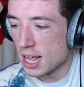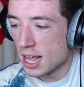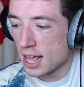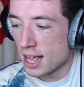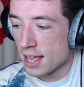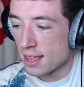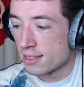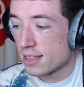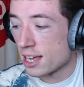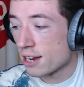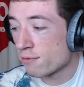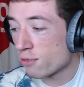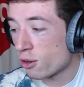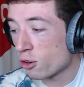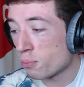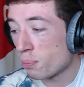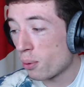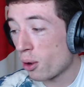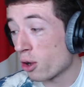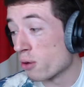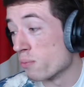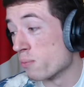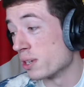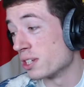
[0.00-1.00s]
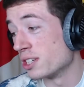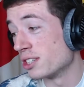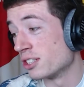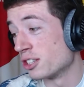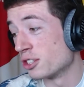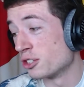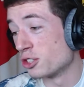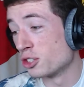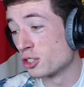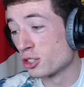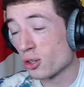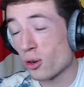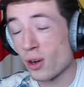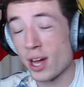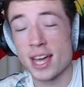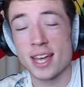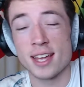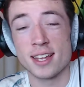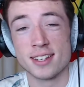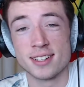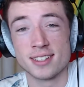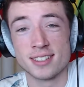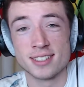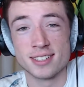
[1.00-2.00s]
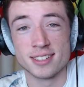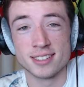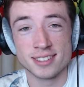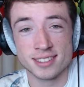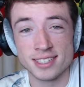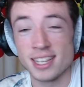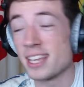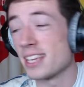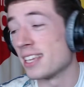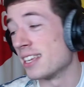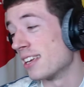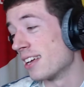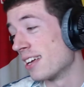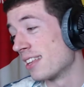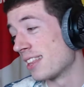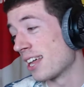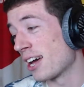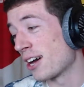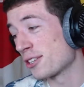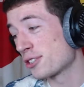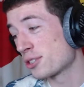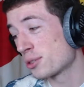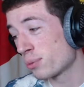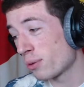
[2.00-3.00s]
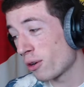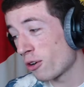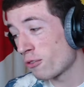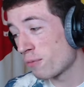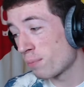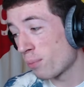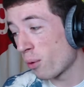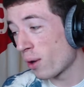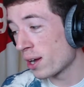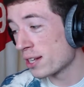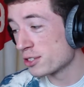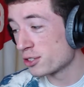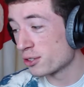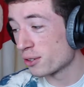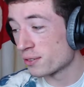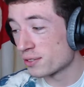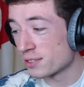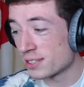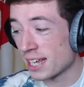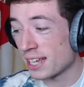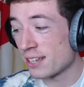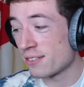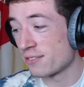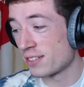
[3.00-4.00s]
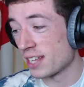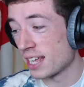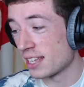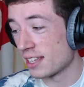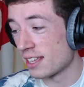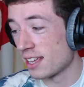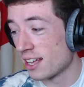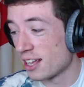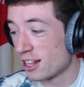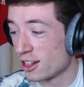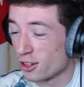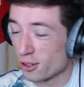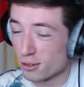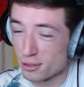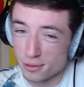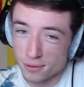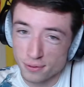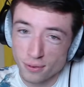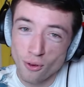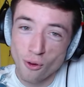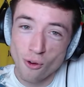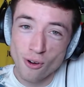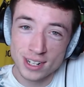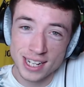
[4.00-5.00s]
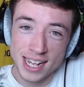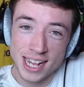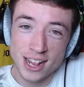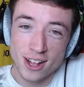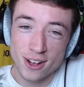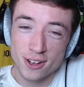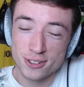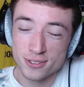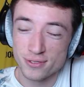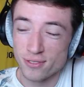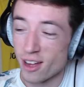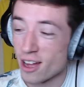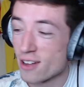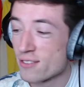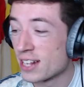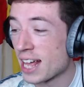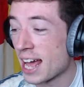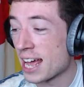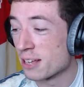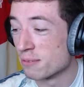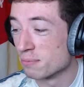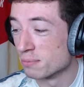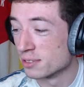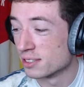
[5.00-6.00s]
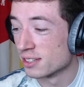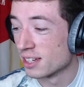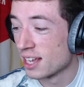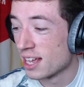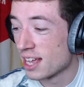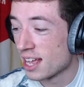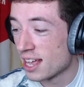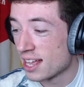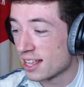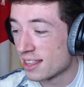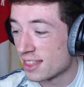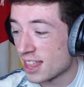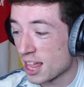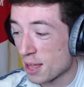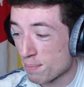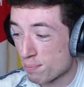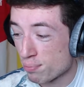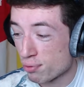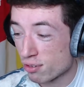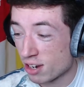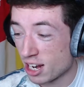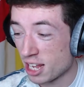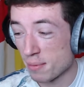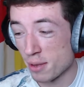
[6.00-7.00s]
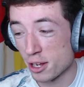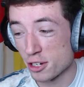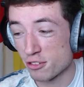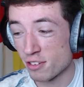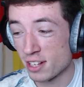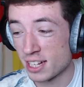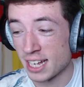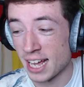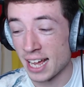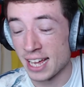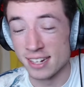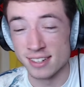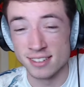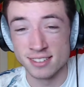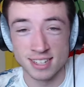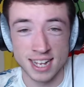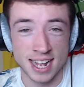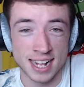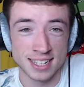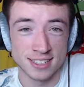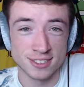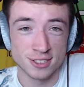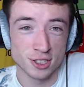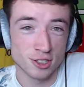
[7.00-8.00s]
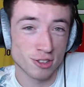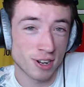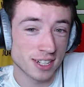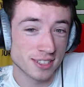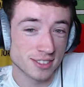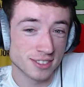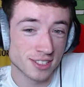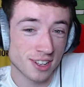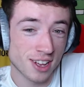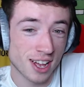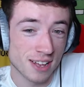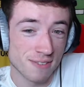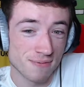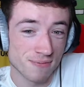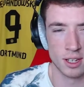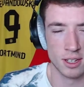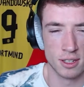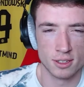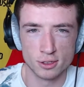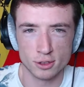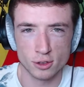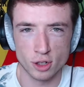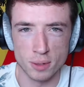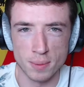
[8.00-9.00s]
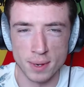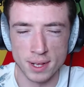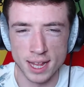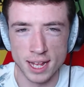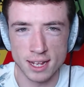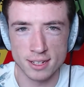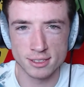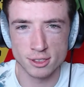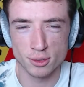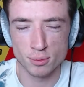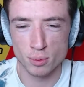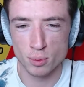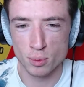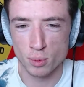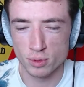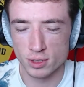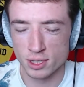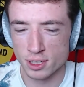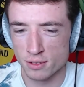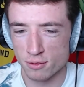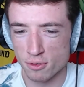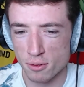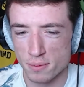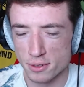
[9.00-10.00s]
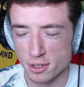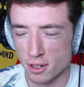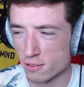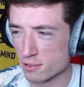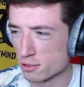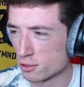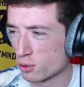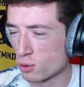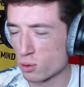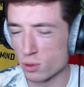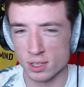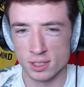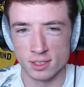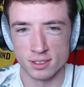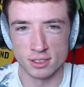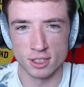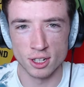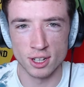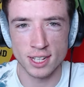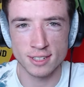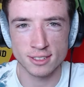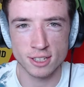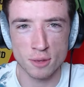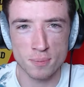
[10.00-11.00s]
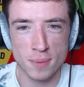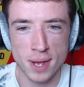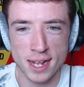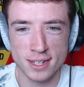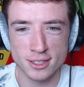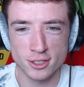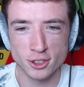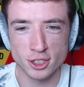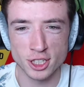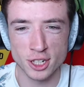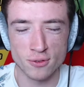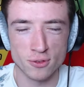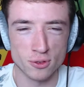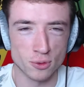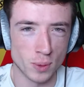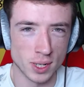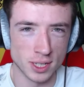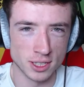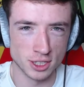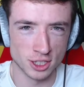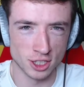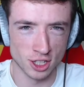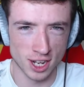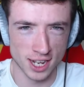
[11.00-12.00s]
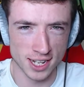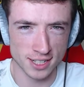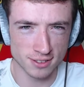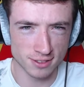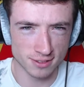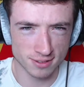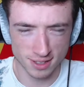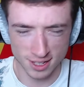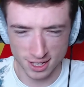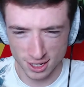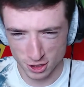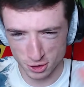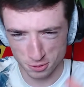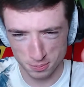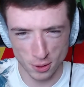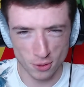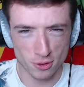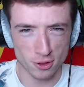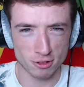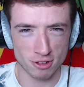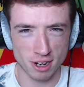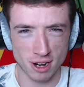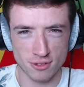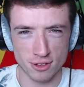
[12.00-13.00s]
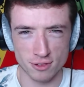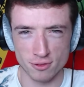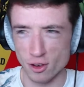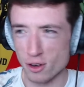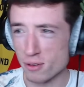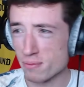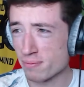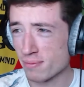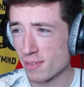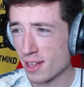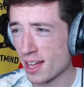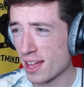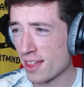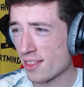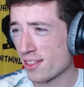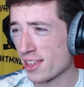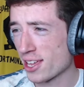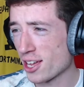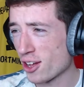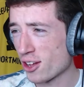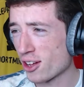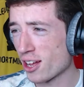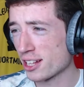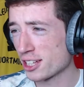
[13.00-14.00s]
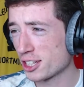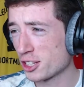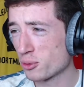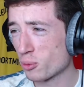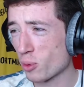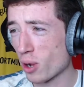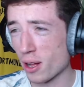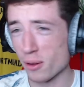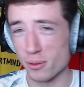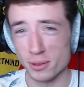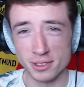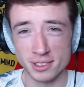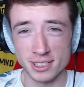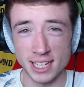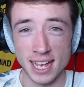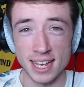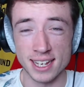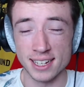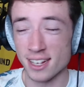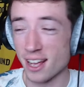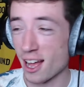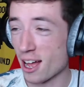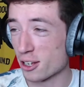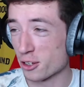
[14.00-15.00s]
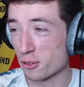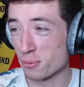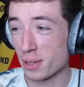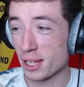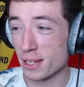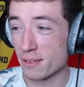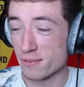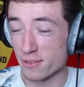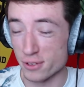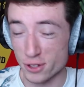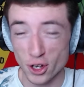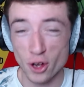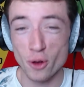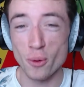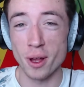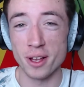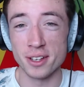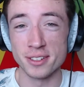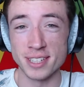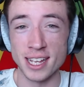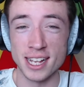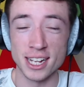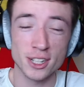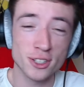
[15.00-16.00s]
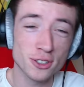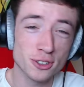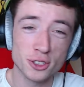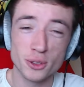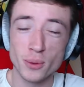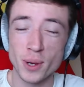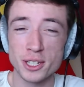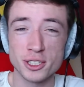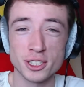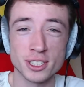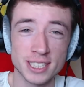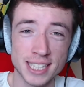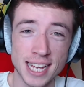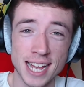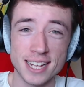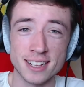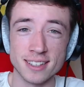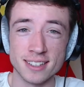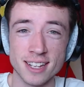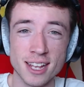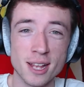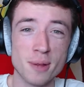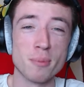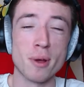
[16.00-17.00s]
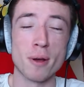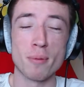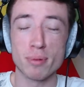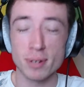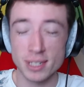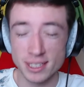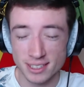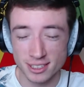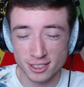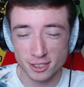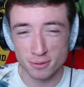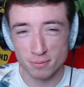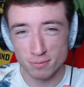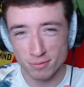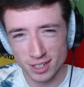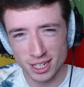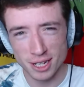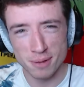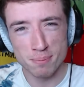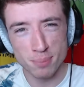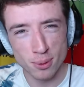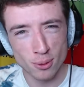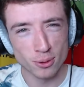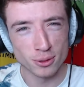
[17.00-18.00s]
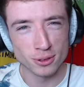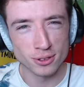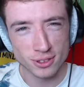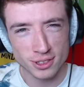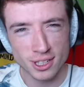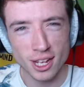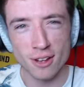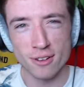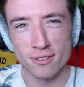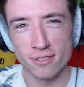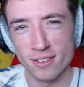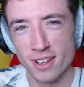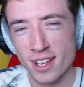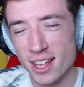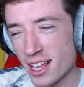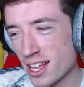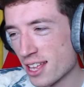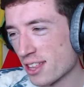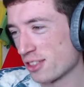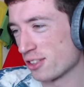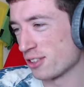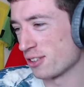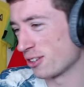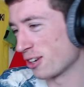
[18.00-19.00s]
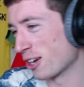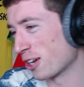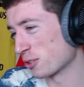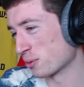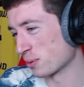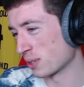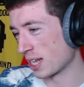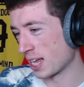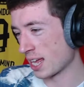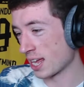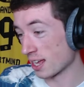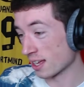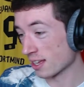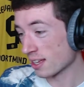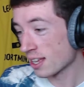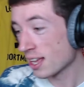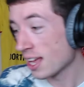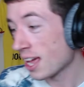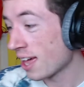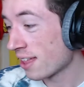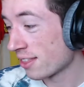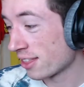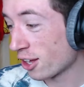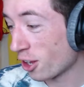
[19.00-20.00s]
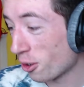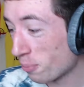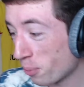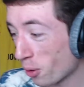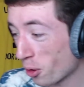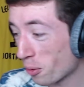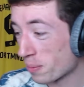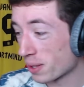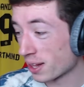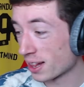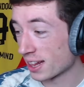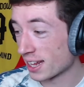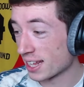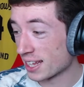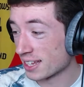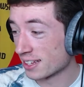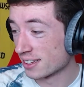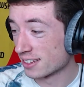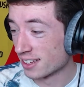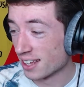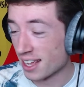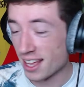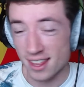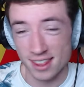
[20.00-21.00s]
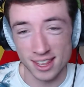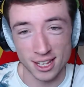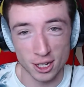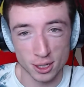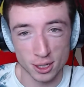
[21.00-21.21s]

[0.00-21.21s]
They're rock bottom, which is a joy to see. They are 12 points off safety. Lost 4 of their last 5 games. They're pretty much relegated, and it's a great sight. Sorry about that. Someone walked in the room as I was recording. So let's go back to Sheffield United. Spelled the graphic wrong. They are, I don't know what I was saying. I completely forgot what I was saying. I could do the question again, but I'll probably say some really important stuff that you guys want to hear. They are bottom of the league. They are